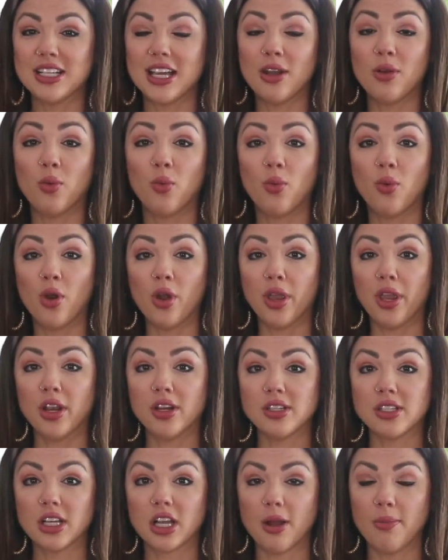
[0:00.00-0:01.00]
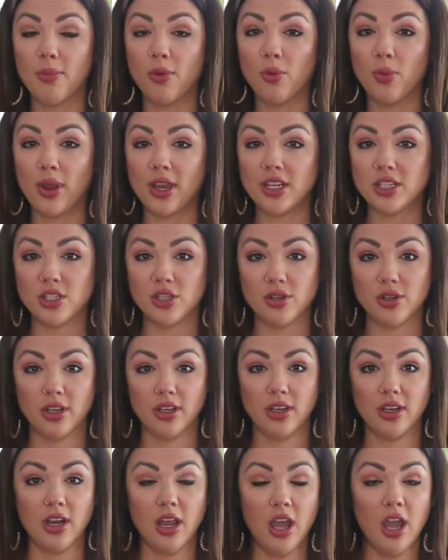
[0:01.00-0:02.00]
And here's a couple ways you
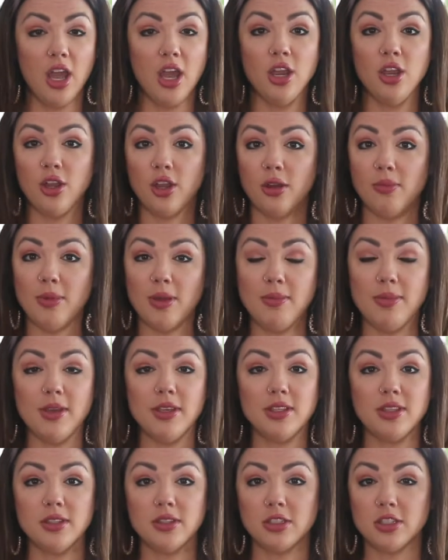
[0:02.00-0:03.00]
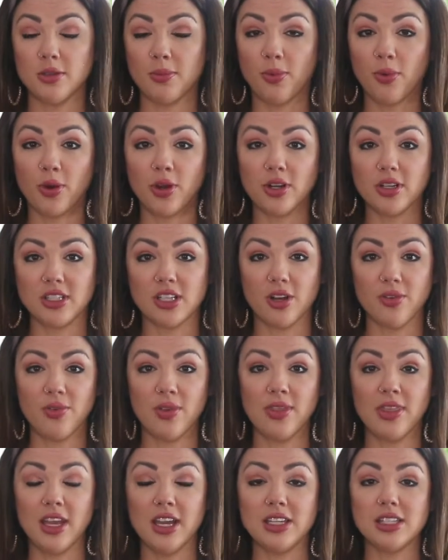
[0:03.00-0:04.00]
could maybe support yourself
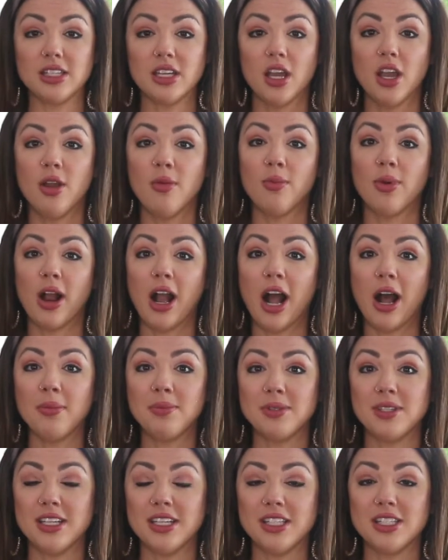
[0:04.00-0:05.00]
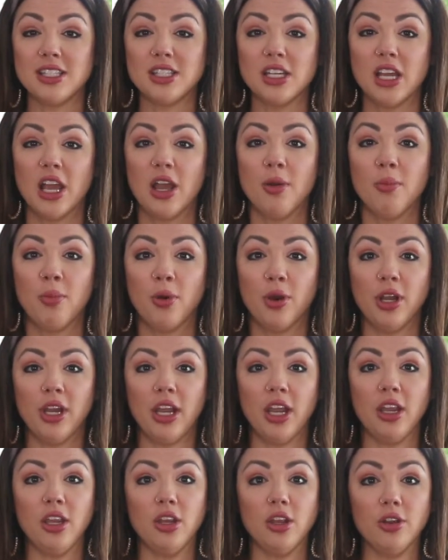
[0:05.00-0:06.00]
in this. Perhaps it's
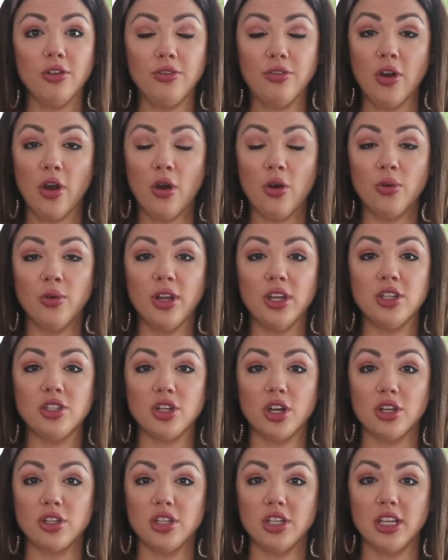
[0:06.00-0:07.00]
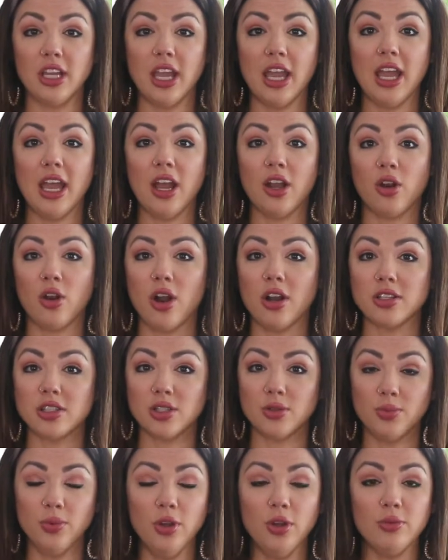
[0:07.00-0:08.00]
putting your phone and charging it across
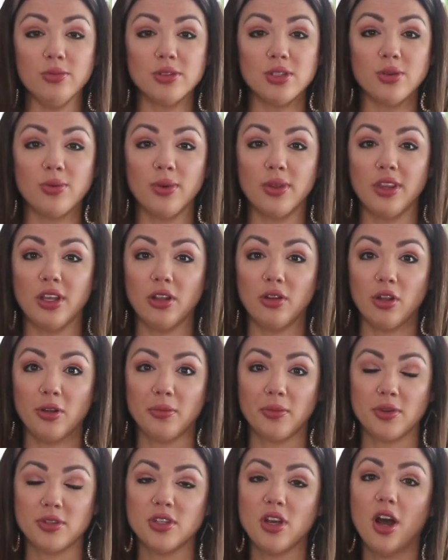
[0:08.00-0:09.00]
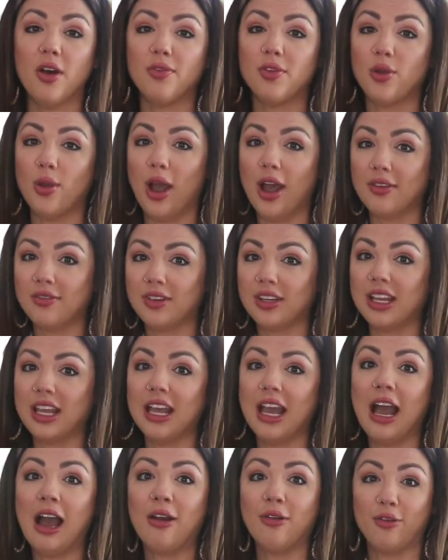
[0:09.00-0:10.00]
the room, so when the alarm goes off, you have to
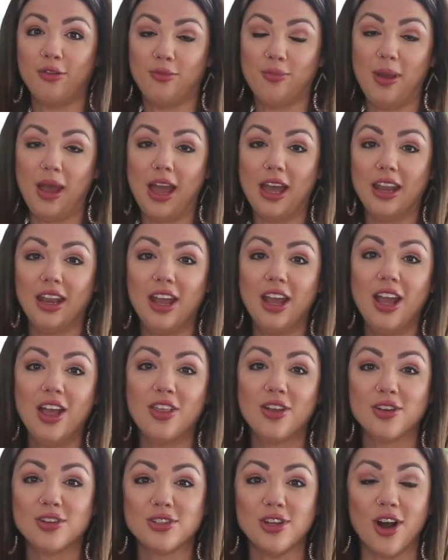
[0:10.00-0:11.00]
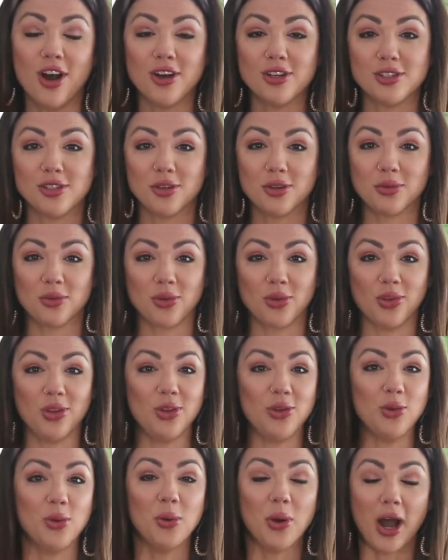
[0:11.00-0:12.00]
get out of bed. There's also a really
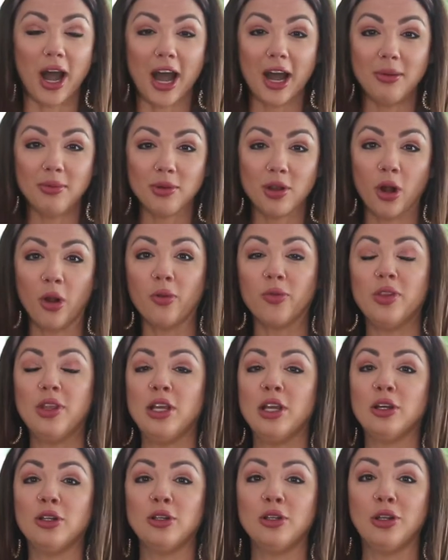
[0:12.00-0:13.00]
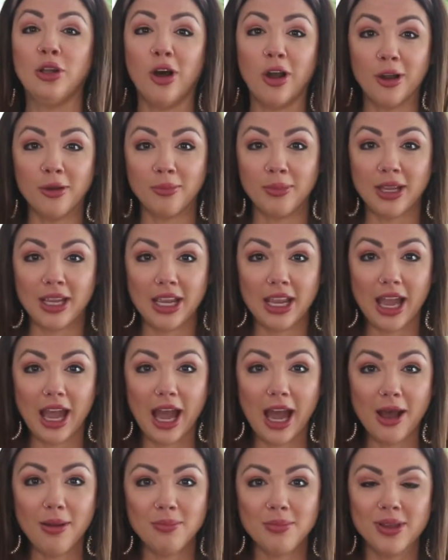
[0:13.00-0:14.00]
cool app called the Alarmy
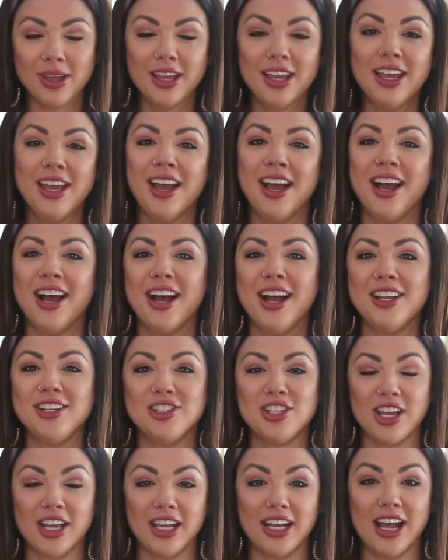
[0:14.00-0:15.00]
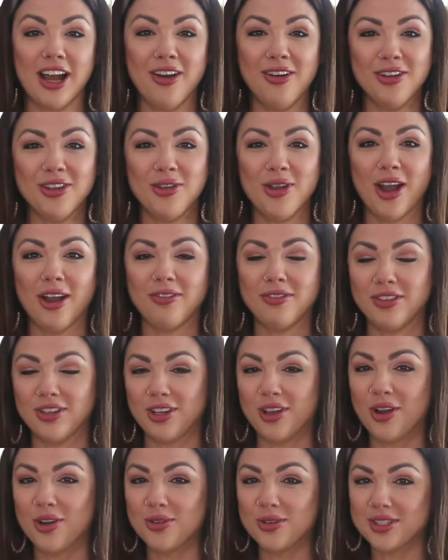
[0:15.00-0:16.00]
app. Check it out. You have to
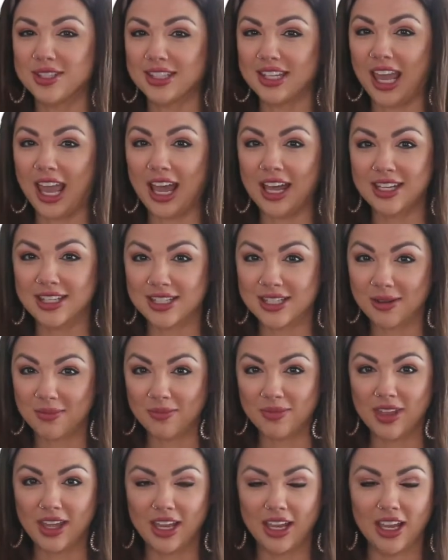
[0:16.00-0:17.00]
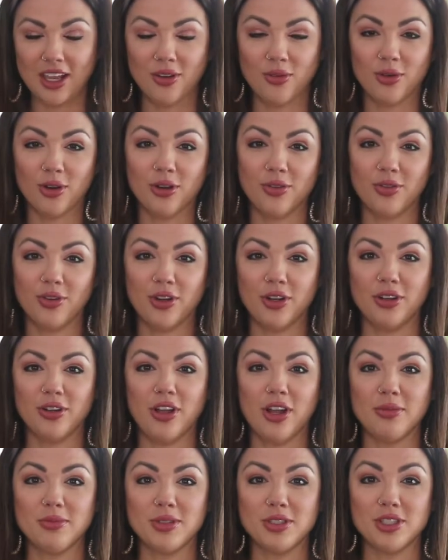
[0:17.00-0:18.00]
go scan something in order for your
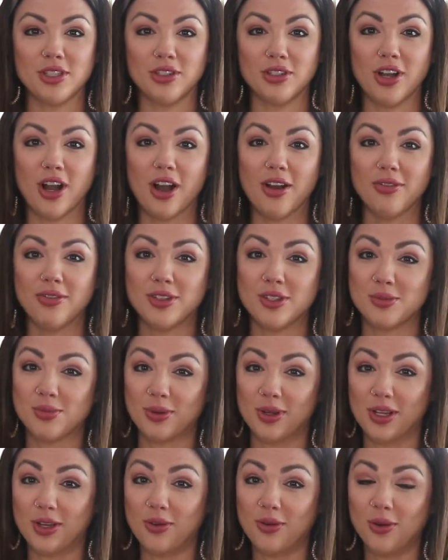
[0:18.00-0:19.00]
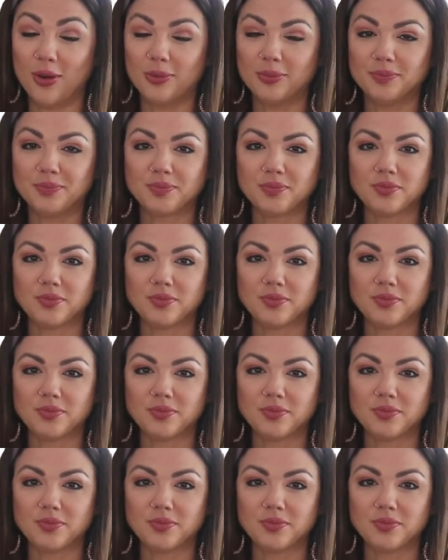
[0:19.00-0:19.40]
alarm to turn off. It's pretty cool.